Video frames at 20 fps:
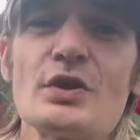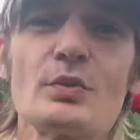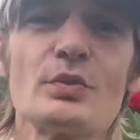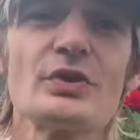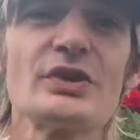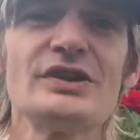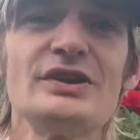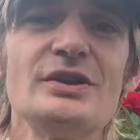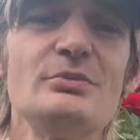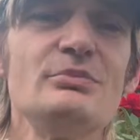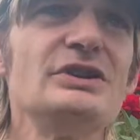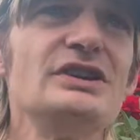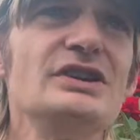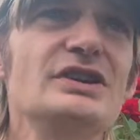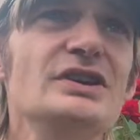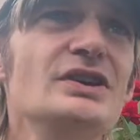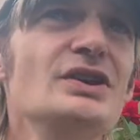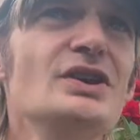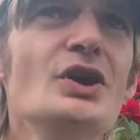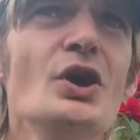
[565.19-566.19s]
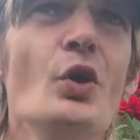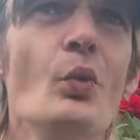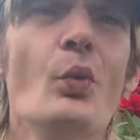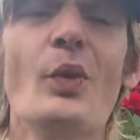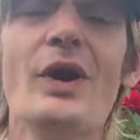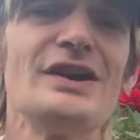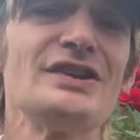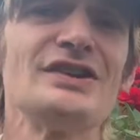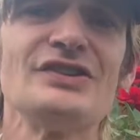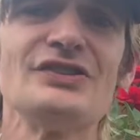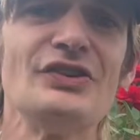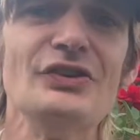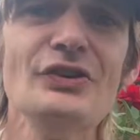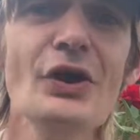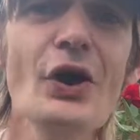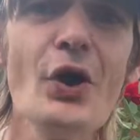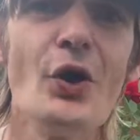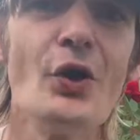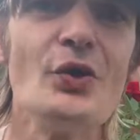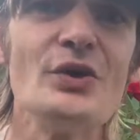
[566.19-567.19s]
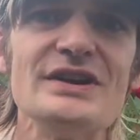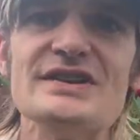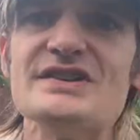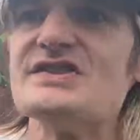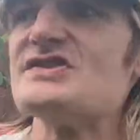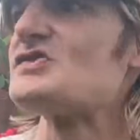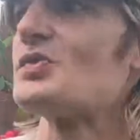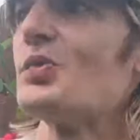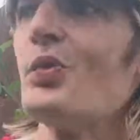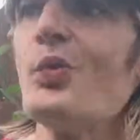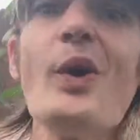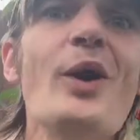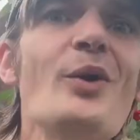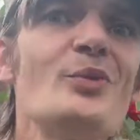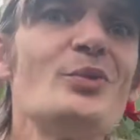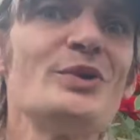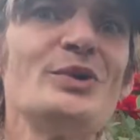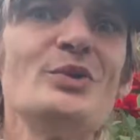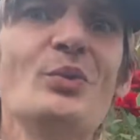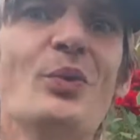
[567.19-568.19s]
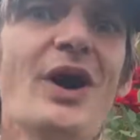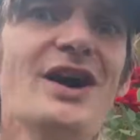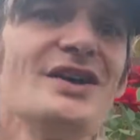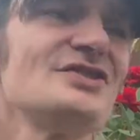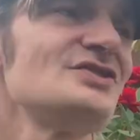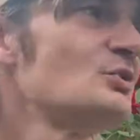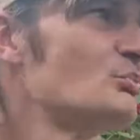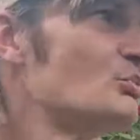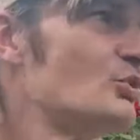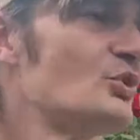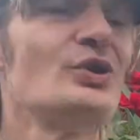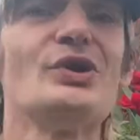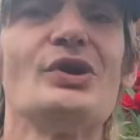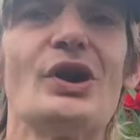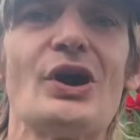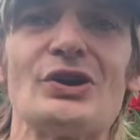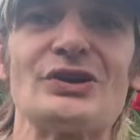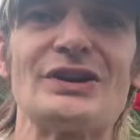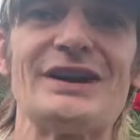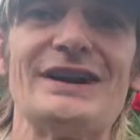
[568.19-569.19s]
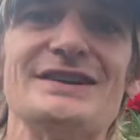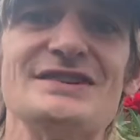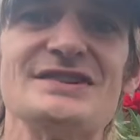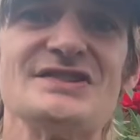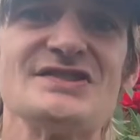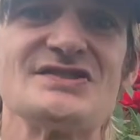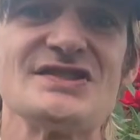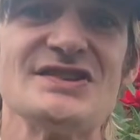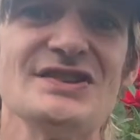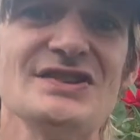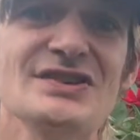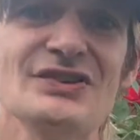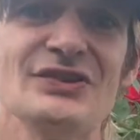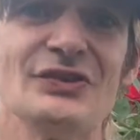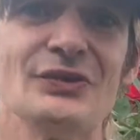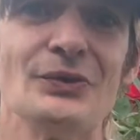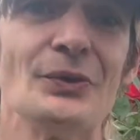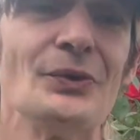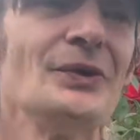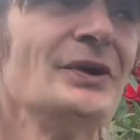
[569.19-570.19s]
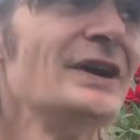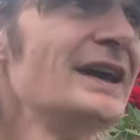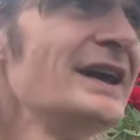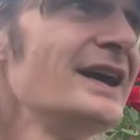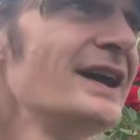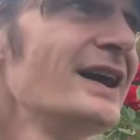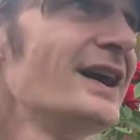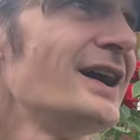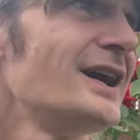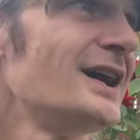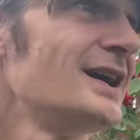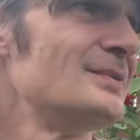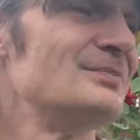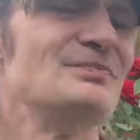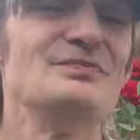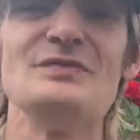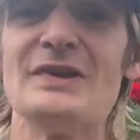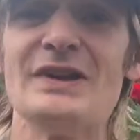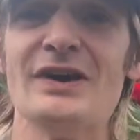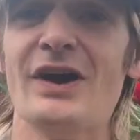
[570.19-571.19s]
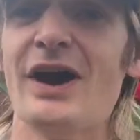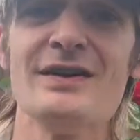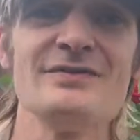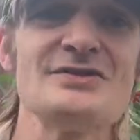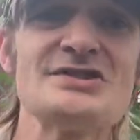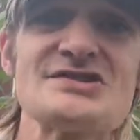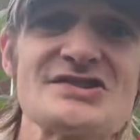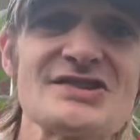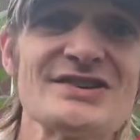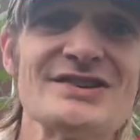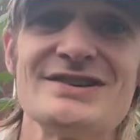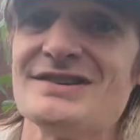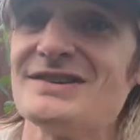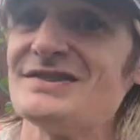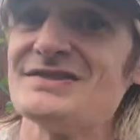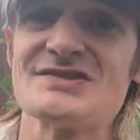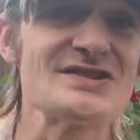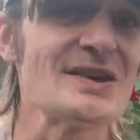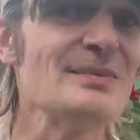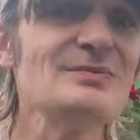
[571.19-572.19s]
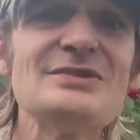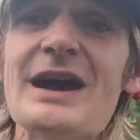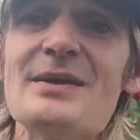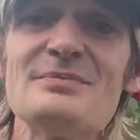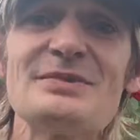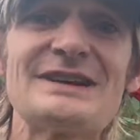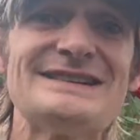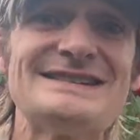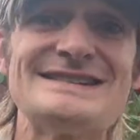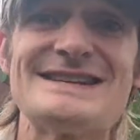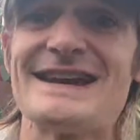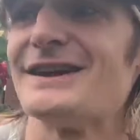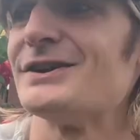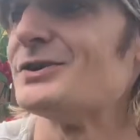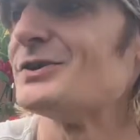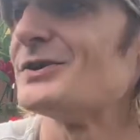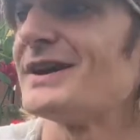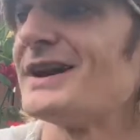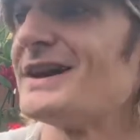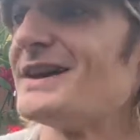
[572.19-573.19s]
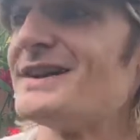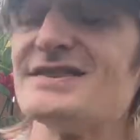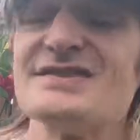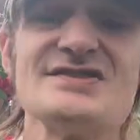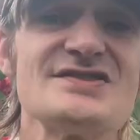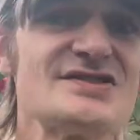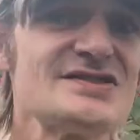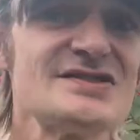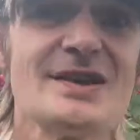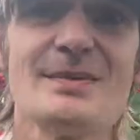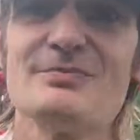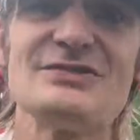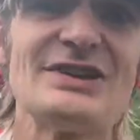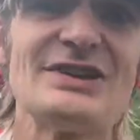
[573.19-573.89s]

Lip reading: that we're going to be wanting to know is what we want to put our cuttings into. Obviously, some type of container and some